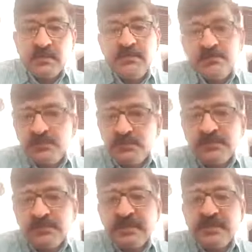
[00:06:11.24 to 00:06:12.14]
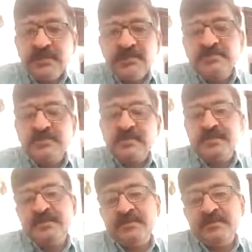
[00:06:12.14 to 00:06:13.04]
Usually, it is
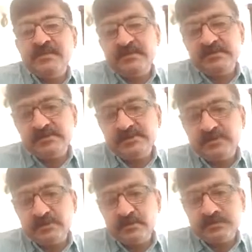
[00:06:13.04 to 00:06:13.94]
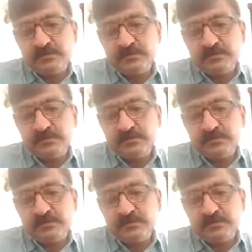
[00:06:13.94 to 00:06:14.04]
rare in pedunculous mouth.